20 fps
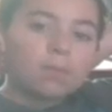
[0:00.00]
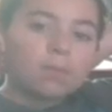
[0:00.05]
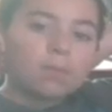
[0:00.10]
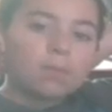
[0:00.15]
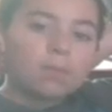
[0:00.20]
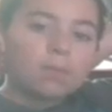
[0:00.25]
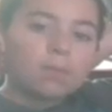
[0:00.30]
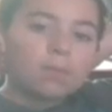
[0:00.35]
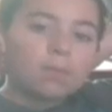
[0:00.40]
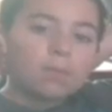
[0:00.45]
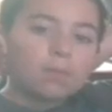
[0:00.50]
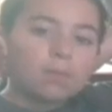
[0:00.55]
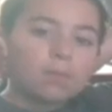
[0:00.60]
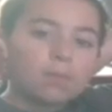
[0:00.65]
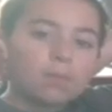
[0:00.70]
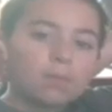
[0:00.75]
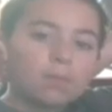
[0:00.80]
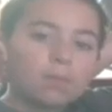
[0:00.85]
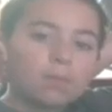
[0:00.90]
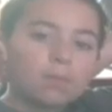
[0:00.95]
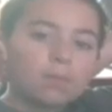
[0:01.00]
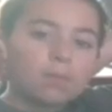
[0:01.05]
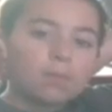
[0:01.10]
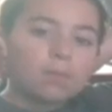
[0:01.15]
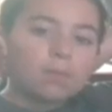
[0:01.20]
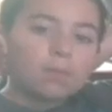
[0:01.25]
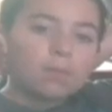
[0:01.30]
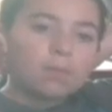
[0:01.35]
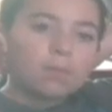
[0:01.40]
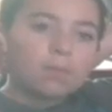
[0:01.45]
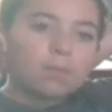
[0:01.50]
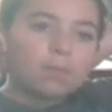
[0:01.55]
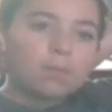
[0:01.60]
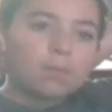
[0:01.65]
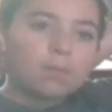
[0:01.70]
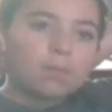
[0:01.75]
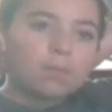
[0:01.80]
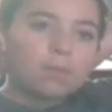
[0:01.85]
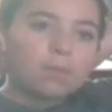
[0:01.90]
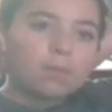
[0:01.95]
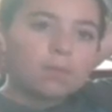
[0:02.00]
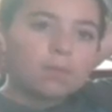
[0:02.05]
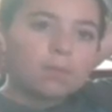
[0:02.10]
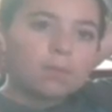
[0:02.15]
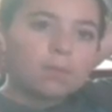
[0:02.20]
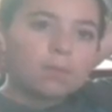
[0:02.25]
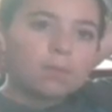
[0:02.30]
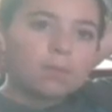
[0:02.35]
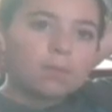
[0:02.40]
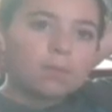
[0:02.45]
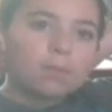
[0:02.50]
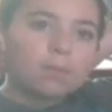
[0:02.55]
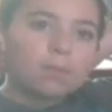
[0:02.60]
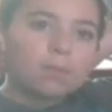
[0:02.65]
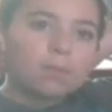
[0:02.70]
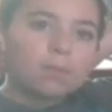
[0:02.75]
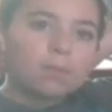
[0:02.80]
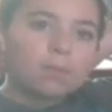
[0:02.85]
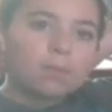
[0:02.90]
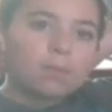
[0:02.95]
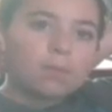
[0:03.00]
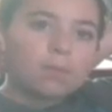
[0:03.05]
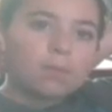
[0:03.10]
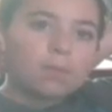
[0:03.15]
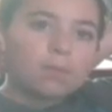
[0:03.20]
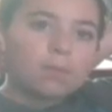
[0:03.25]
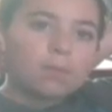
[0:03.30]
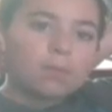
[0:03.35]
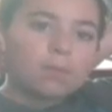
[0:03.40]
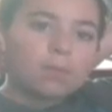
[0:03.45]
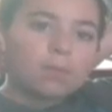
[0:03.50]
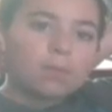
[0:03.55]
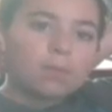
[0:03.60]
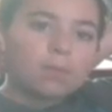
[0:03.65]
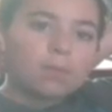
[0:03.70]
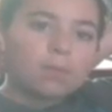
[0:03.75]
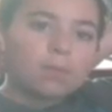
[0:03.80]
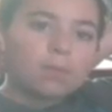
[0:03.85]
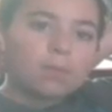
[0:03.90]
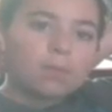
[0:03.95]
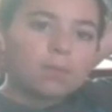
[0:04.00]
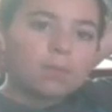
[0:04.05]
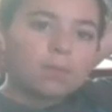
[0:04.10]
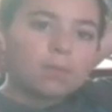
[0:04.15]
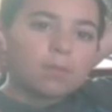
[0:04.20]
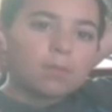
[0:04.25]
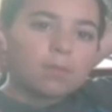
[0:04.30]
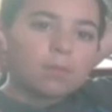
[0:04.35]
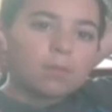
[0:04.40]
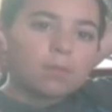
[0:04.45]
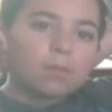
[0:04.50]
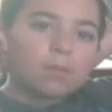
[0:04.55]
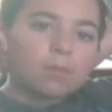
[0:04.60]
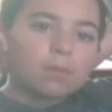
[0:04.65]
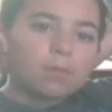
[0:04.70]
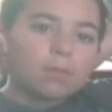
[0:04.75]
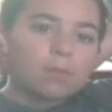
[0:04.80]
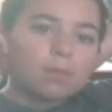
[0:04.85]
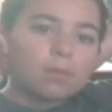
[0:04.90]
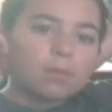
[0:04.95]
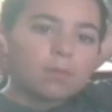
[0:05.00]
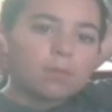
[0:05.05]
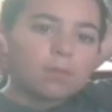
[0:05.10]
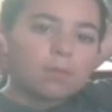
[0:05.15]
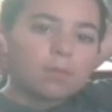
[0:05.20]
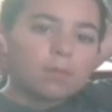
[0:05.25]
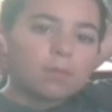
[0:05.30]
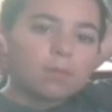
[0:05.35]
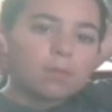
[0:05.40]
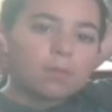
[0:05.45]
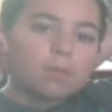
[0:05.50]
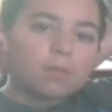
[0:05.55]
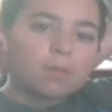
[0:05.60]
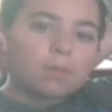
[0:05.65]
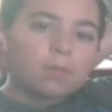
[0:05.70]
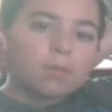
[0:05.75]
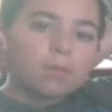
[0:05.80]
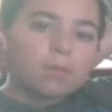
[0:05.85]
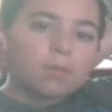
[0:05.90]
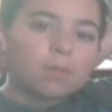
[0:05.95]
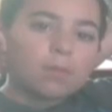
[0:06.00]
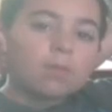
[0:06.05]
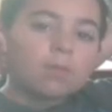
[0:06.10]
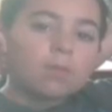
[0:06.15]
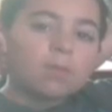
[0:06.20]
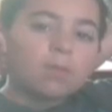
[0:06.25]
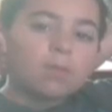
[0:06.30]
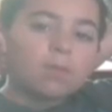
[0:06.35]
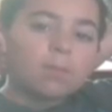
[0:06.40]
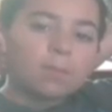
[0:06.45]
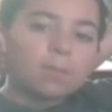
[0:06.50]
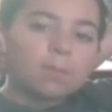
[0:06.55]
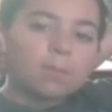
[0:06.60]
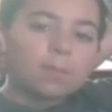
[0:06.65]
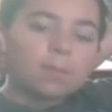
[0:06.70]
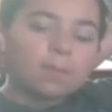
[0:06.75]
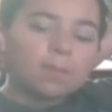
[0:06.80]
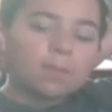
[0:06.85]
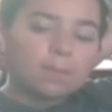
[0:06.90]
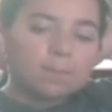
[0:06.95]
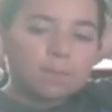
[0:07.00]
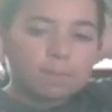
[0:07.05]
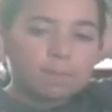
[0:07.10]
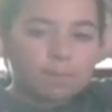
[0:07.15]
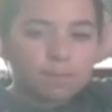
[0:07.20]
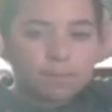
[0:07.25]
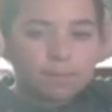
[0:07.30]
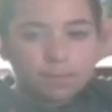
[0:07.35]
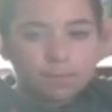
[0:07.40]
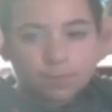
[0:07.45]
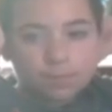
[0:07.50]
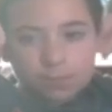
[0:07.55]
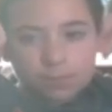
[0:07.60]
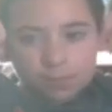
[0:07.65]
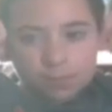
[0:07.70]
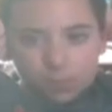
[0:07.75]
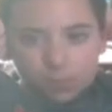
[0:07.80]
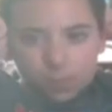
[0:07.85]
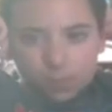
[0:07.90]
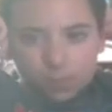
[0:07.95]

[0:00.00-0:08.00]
The person shown says nothing.